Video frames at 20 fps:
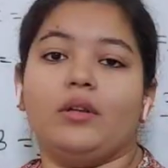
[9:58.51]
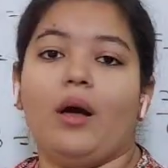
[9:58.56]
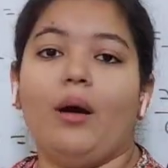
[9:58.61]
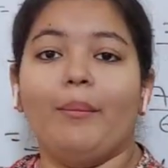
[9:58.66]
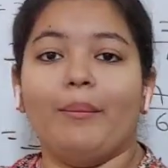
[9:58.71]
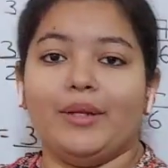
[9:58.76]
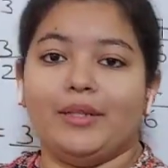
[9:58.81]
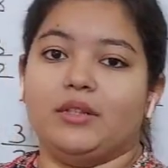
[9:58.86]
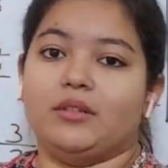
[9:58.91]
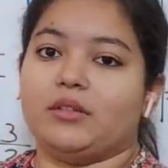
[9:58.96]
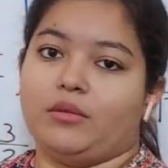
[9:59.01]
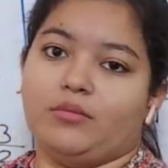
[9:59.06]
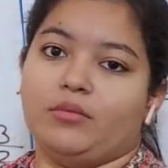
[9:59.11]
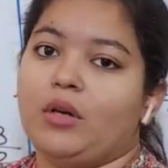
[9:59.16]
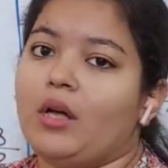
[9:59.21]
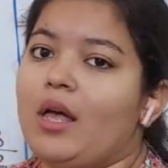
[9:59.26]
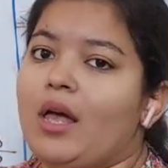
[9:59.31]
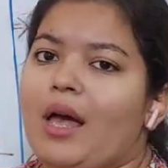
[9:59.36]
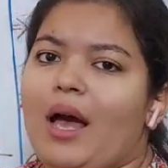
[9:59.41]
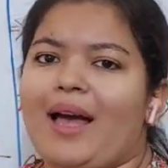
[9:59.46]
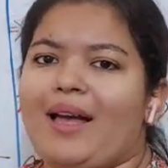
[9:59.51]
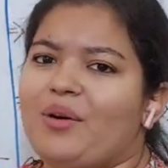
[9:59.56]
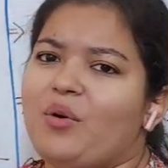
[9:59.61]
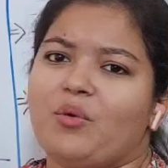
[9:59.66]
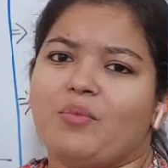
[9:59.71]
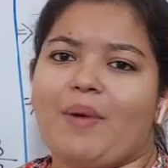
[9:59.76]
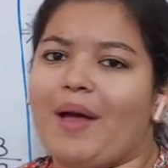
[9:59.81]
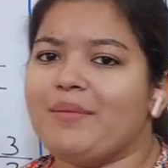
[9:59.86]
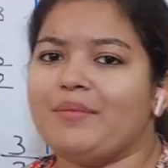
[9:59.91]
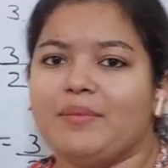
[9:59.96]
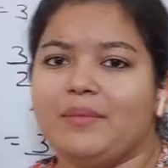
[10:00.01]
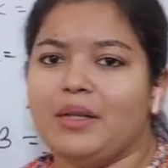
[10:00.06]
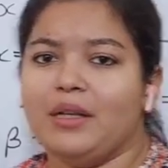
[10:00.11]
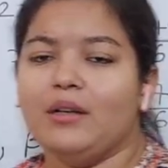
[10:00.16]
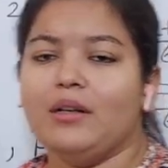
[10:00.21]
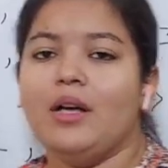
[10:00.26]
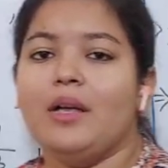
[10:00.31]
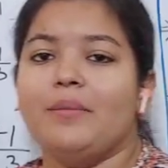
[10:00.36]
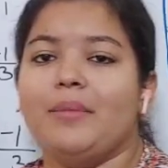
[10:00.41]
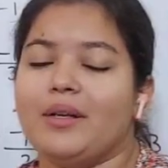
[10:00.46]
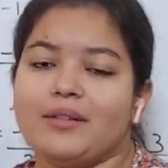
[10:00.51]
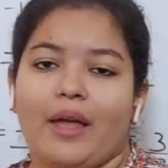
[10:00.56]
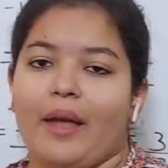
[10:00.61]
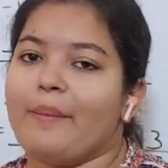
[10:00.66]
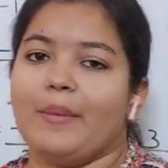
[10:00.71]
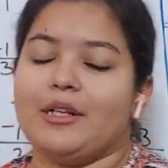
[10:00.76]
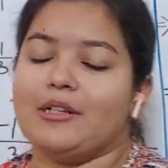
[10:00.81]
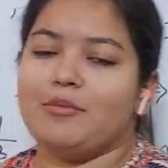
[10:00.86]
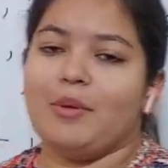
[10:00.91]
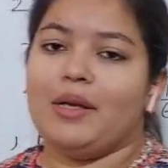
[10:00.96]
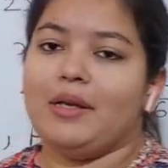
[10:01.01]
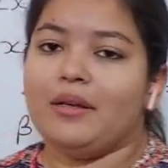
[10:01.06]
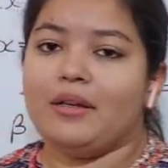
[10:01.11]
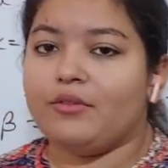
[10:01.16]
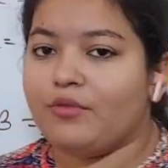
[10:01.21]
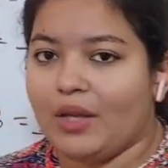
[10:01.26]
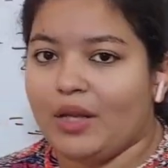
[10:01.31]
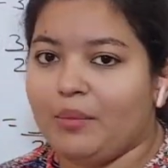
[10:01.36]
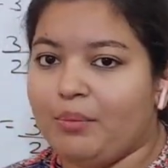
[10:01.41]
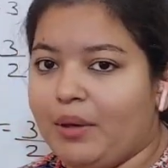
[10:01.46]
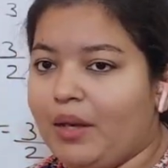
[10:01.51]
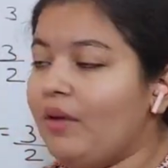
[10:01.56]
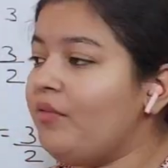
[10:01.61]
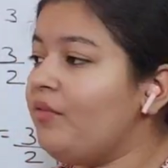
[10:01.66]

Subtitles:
I hope I am clear because I am explaining in very brief, but if you